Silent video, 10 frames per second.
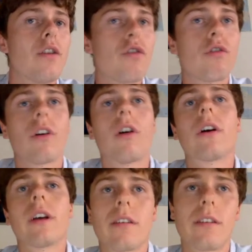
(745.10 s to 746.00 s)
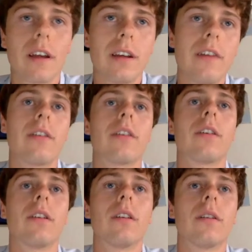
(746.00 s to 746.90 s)
strong,
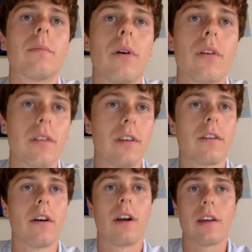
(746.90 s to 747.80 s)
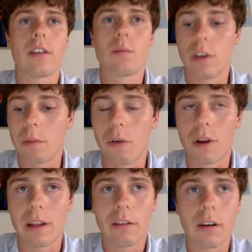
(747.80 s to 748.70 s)
significant positive correlation with
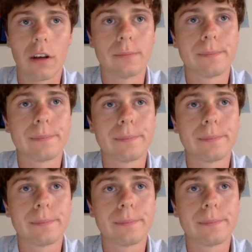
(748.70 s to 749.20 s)
marine snow.